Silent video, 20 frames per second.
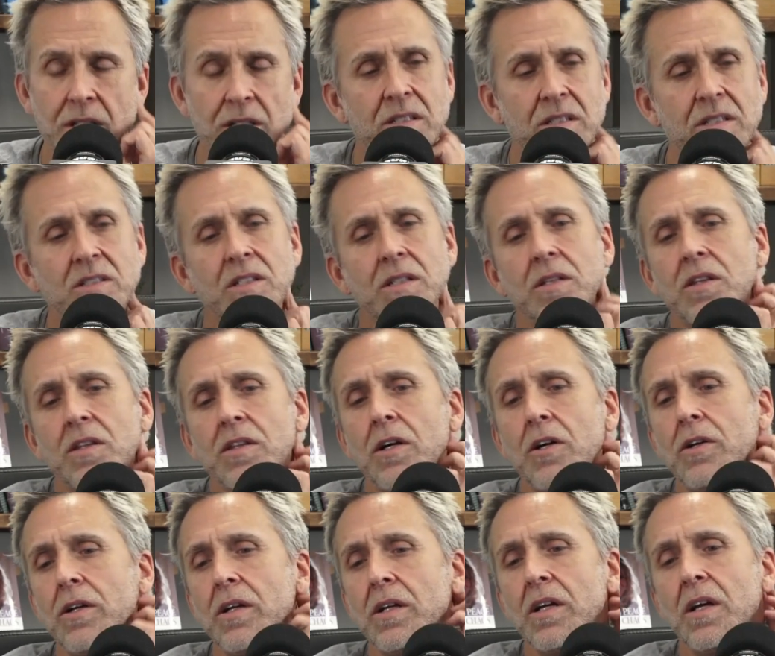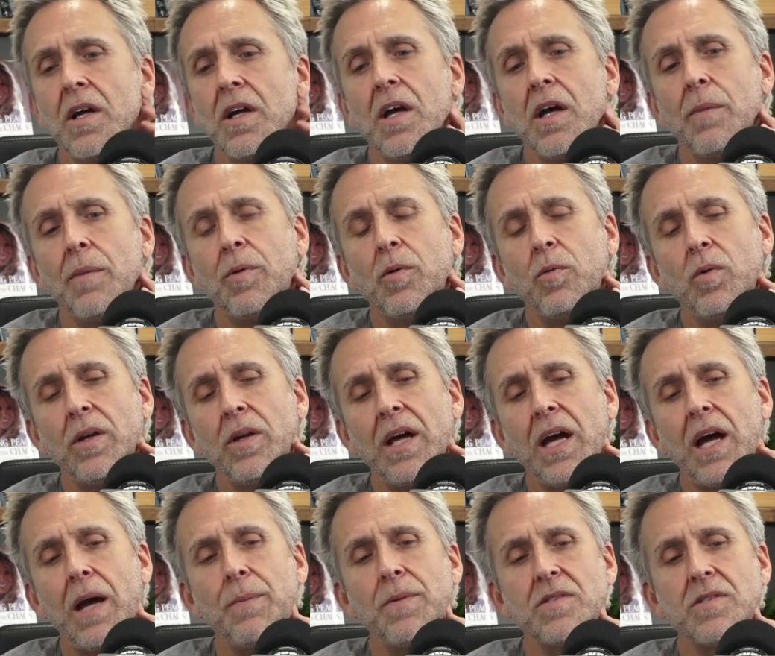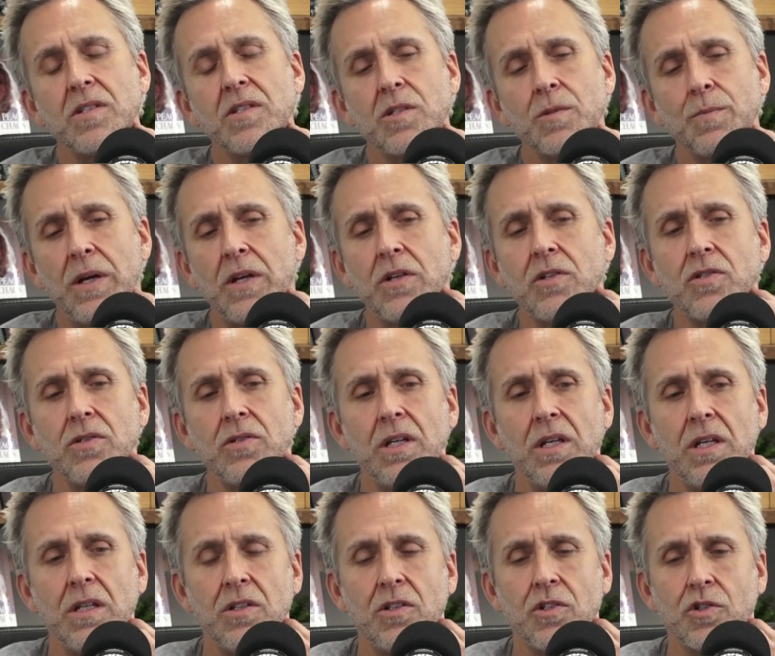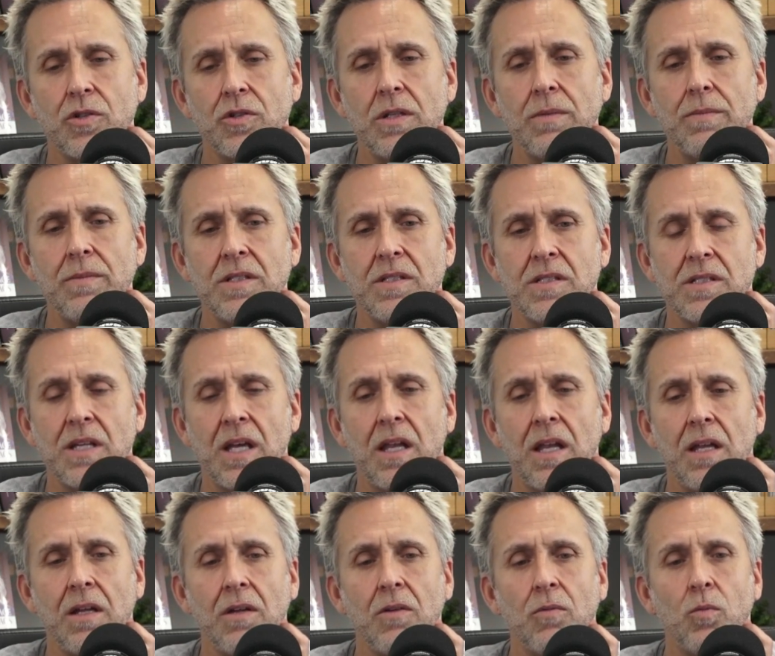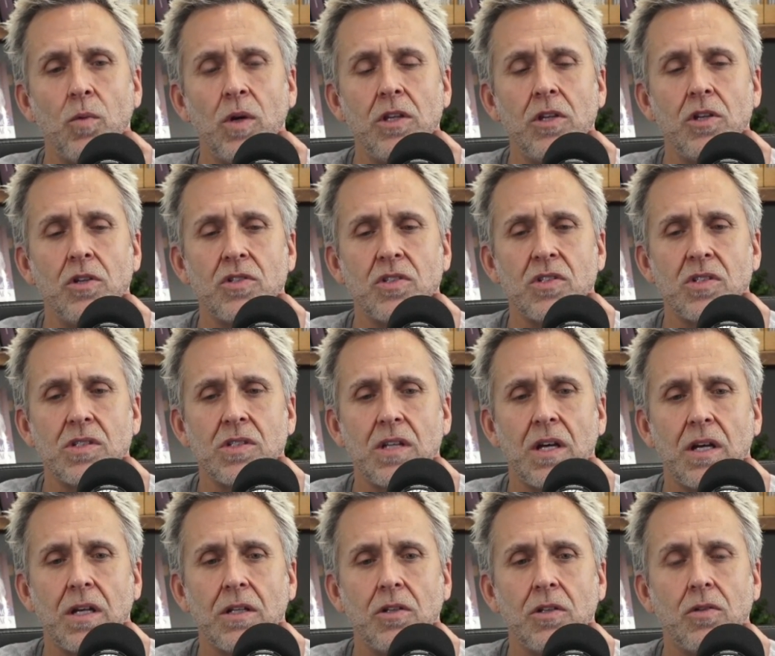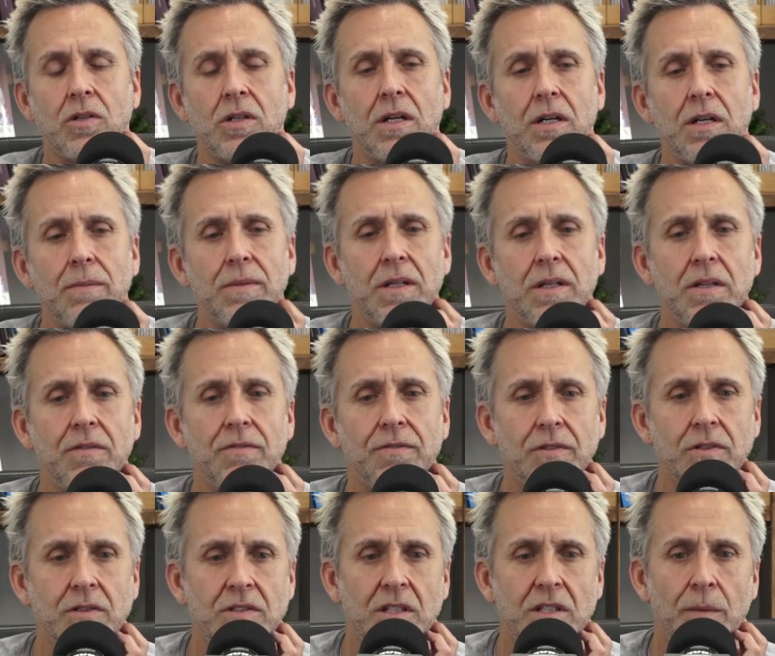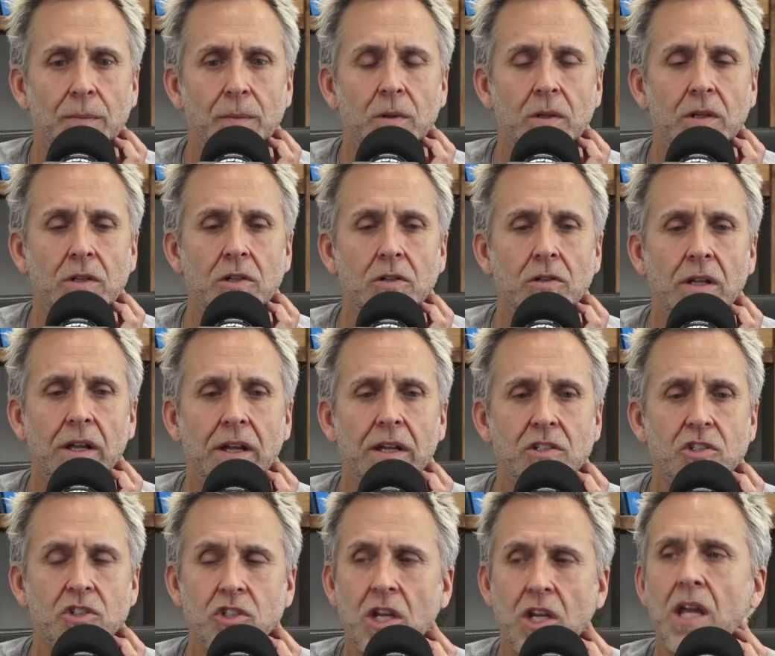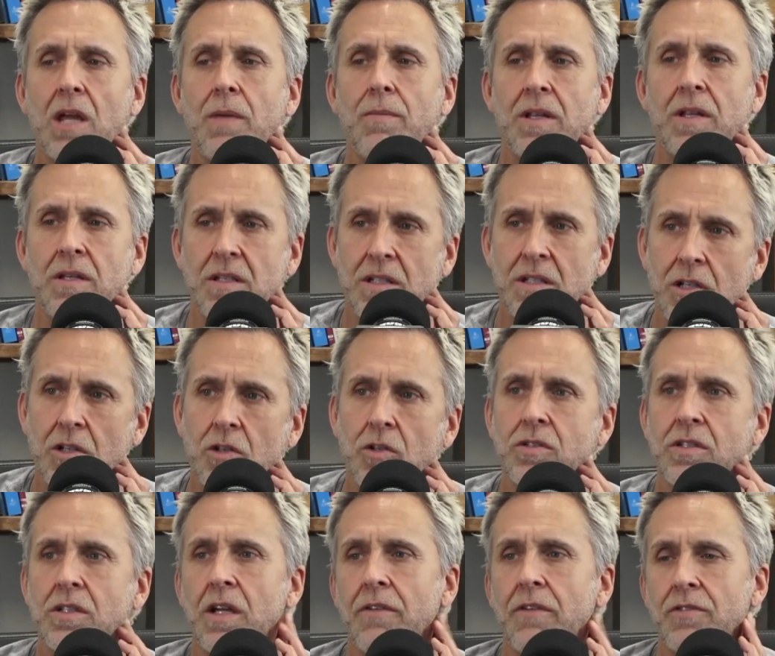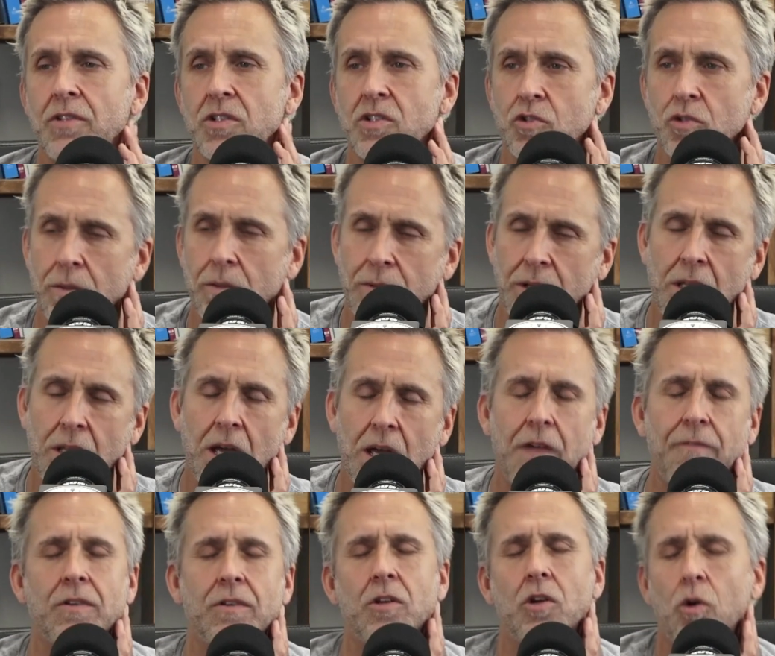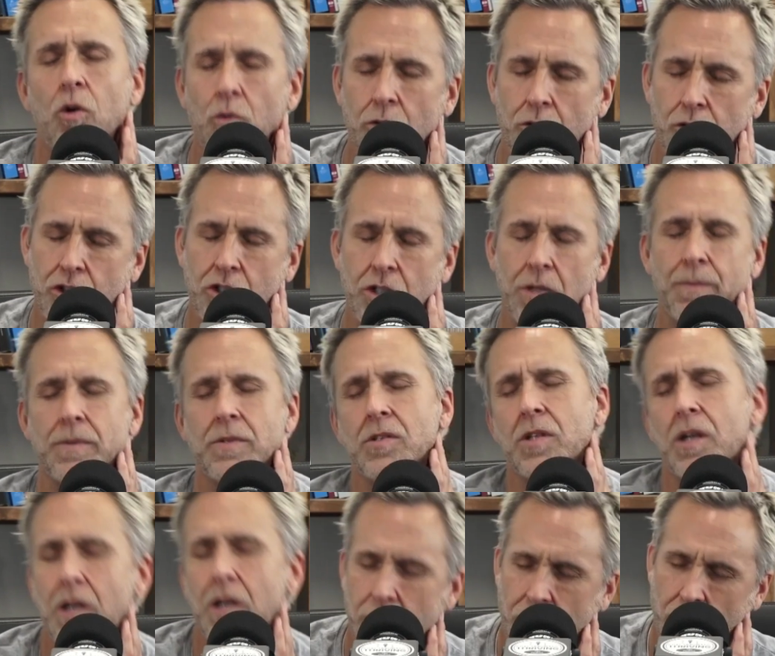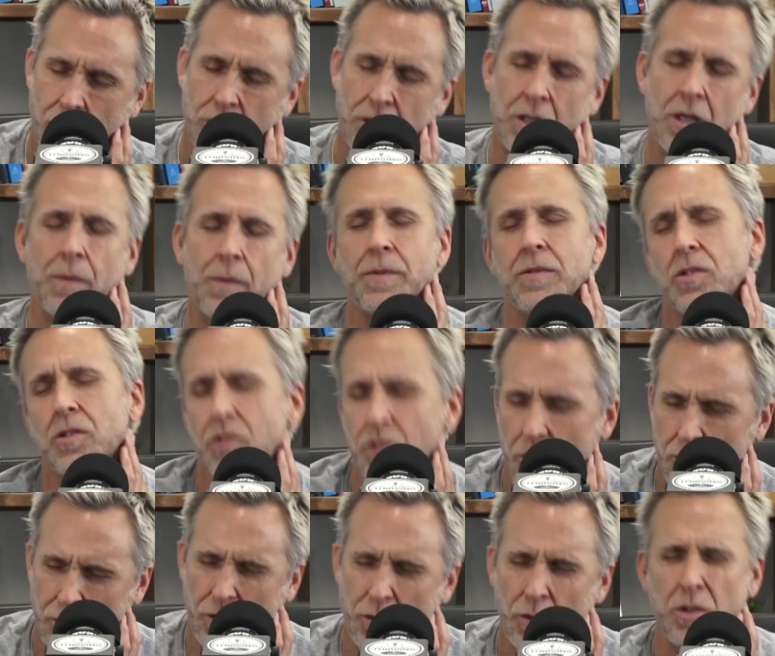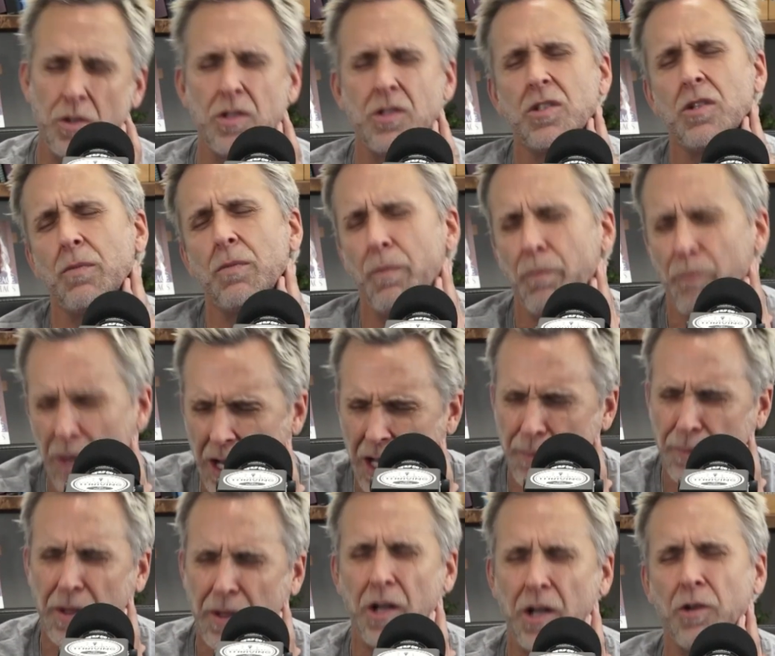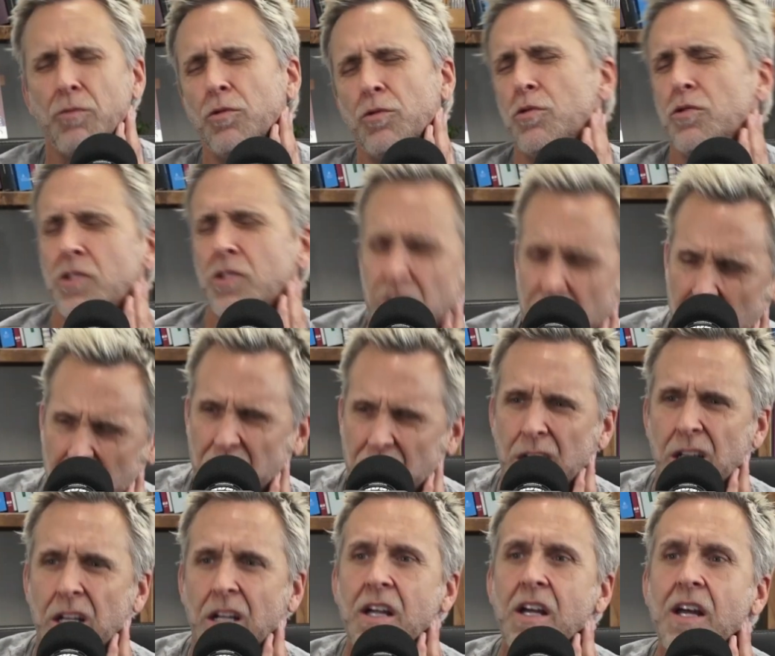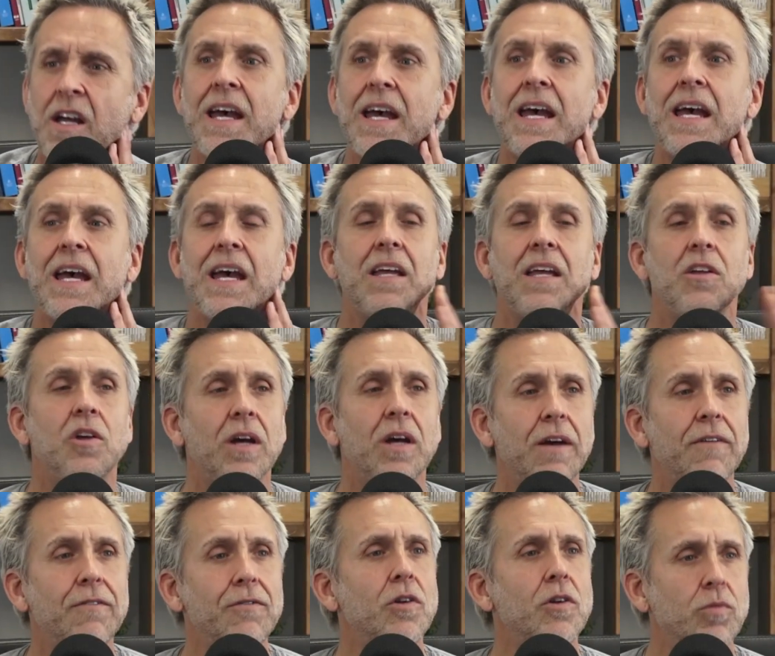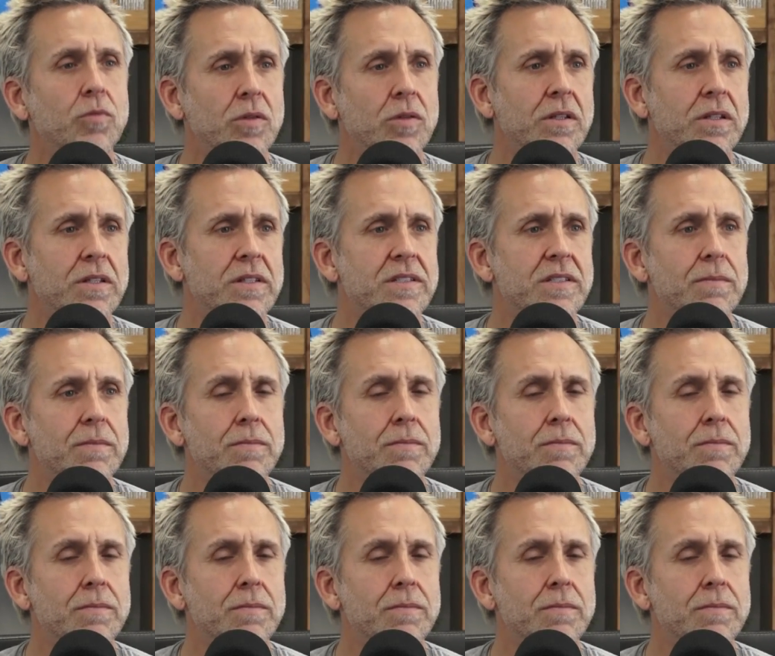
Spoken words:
It's cathartic. But what happens, especially in the treatment setting, when you're stuck, you come in, for example, and you're like shame and guilt, and I've destroyed my life, and ownership, and talk to your therapist, and don't do this, and abide by our rules, and da-da-da-da. You have no release.